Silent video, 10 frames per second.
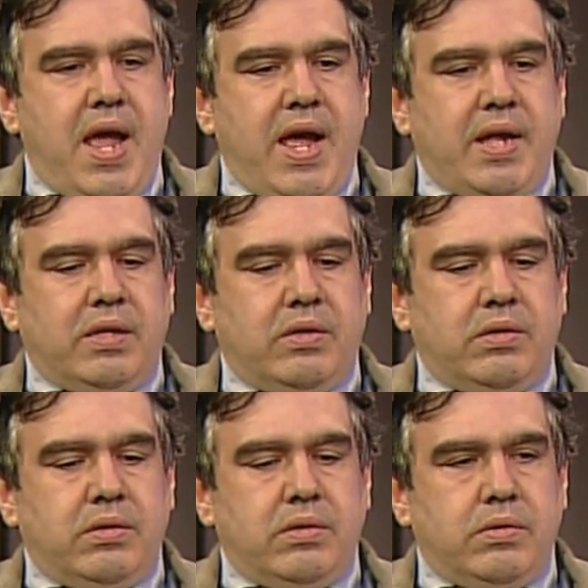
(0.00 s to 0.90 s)

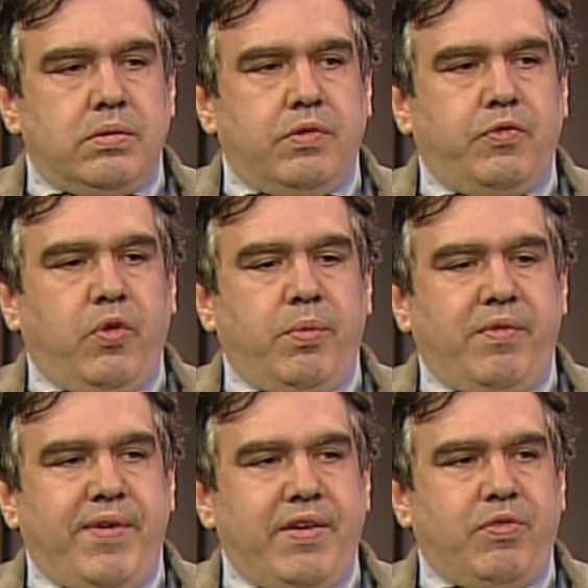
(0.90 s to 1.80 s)
and the
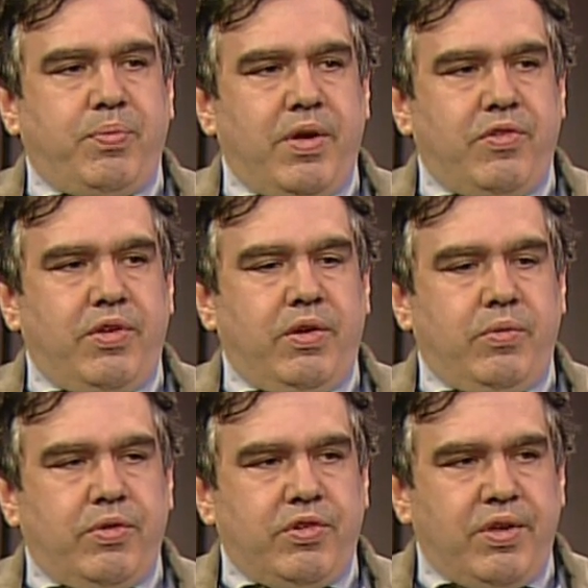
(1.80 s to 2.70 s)
former vice
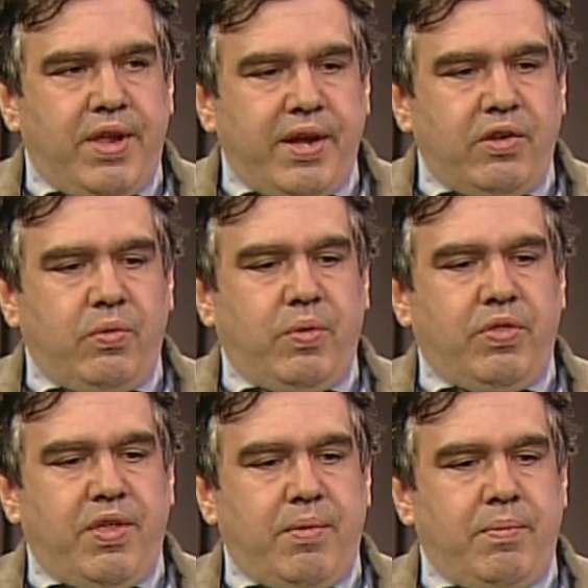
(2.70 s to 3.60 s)
president was connected
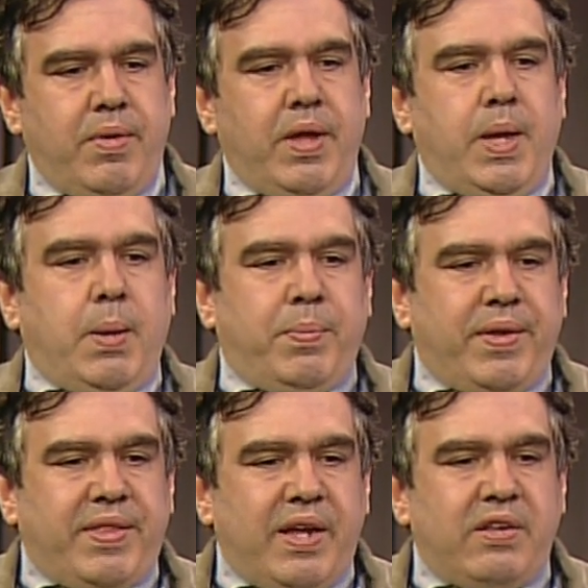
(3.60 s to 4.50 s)
with them,
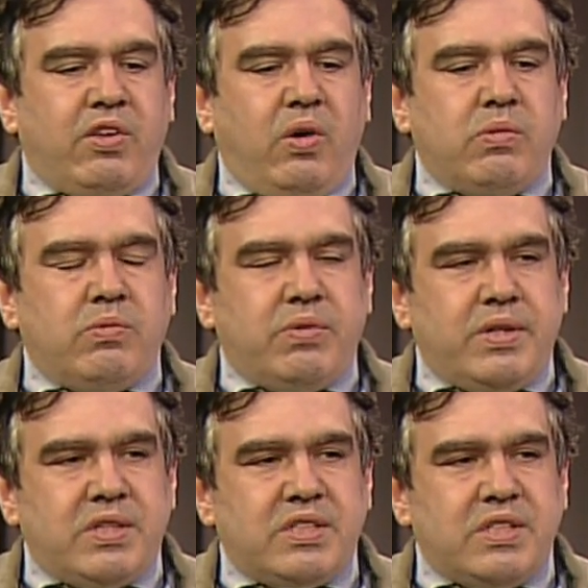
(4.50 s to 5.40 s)
but they don't
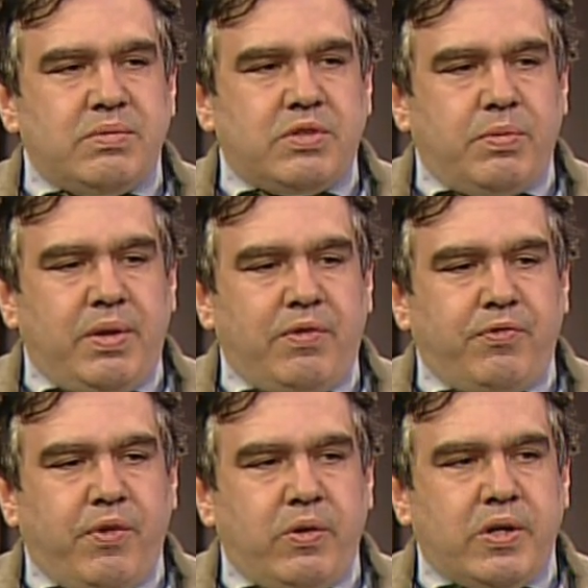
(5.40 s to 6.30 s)
really seem to be
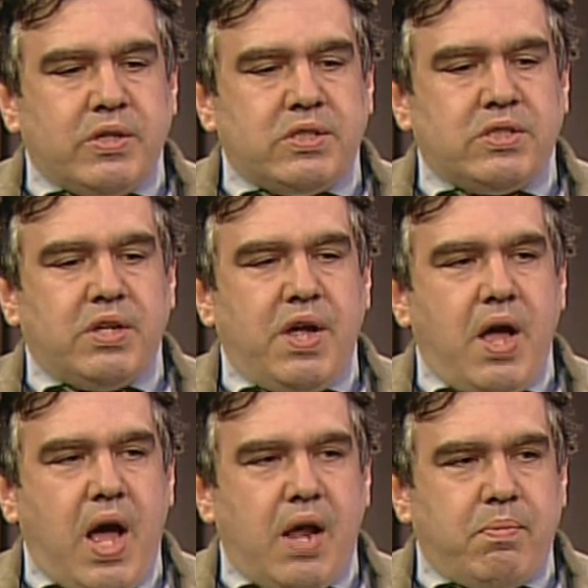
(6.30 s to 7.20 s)
focused
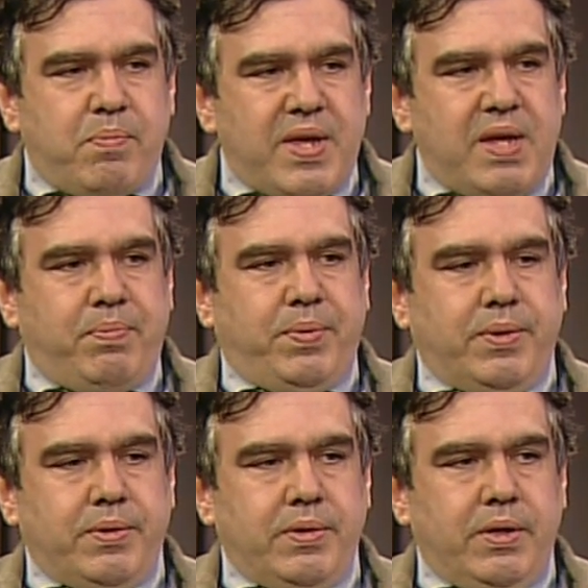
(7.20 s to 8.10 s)
on
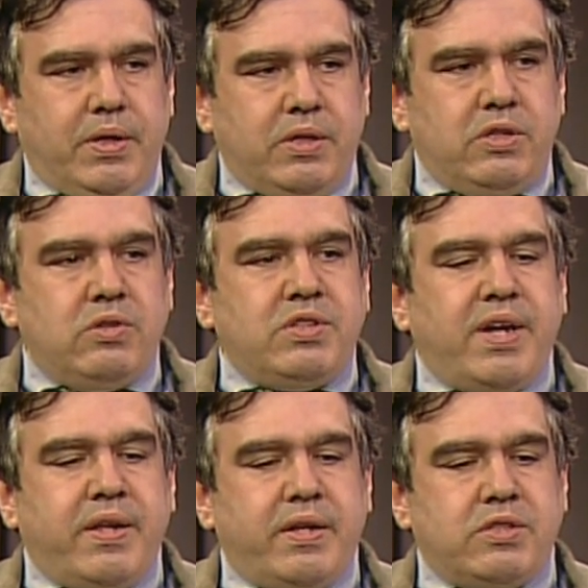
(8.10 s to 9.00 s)
people. Could you
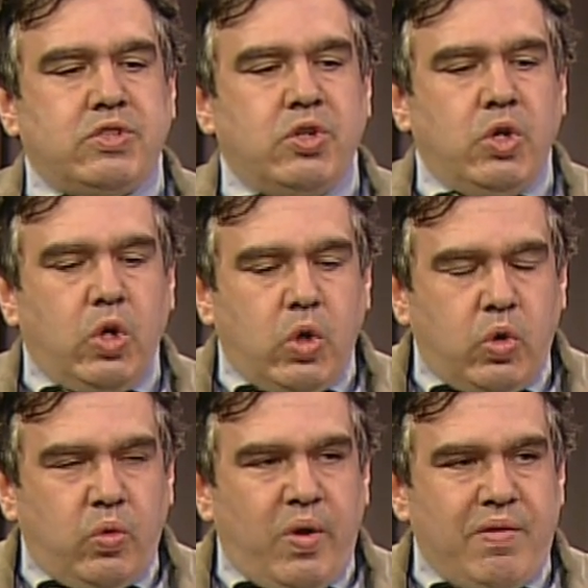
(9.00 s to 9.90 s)
tell us
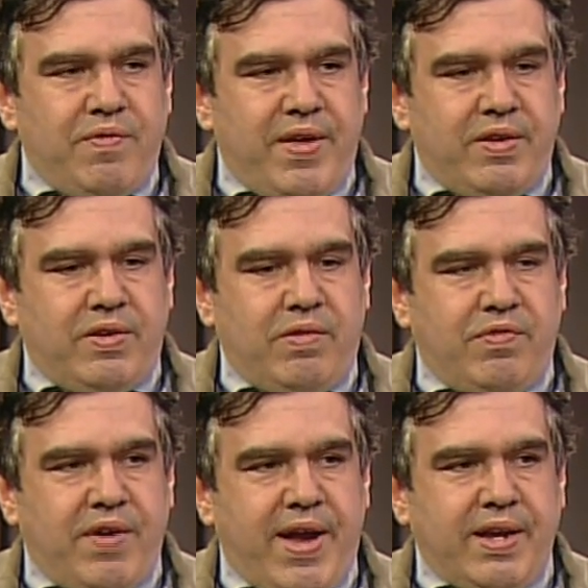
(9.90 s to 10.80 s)
who invented
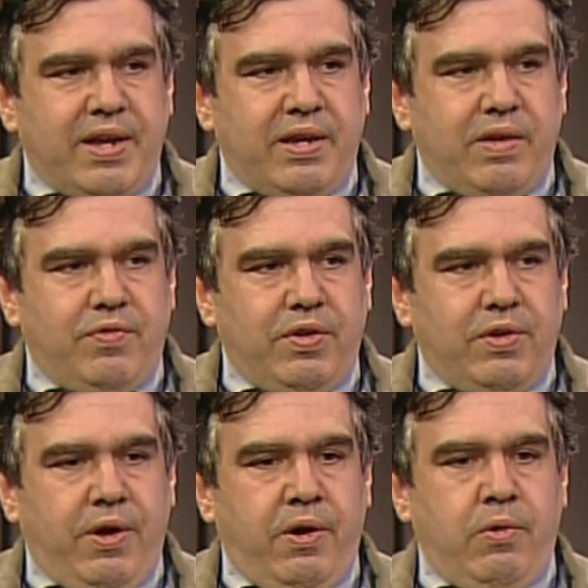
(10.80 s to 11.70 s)
fracking, if you
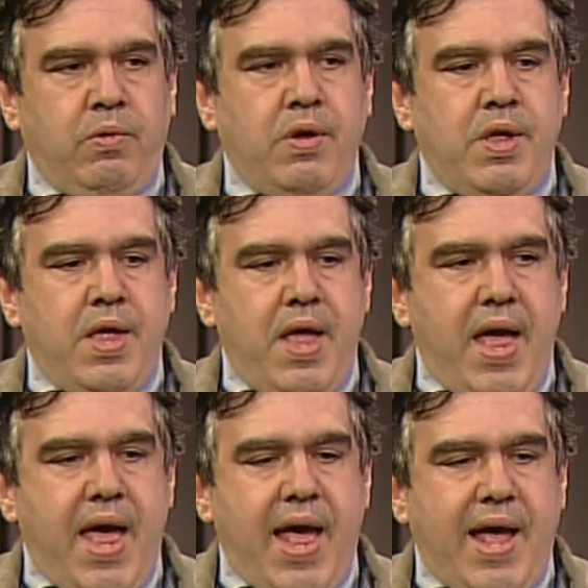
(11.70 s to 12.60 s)
know,
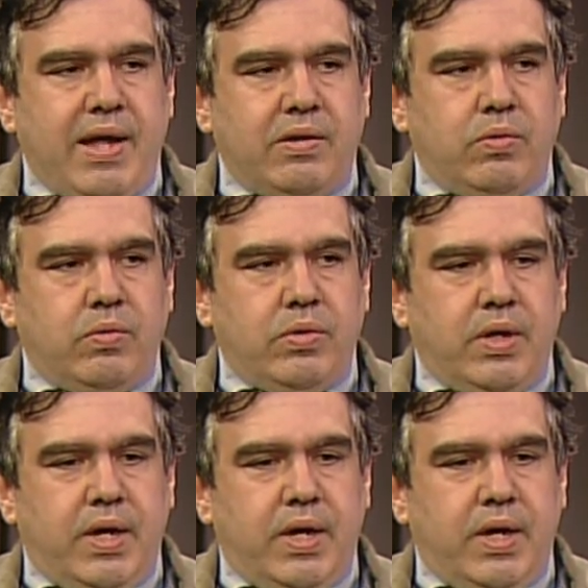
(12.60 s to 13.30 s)
and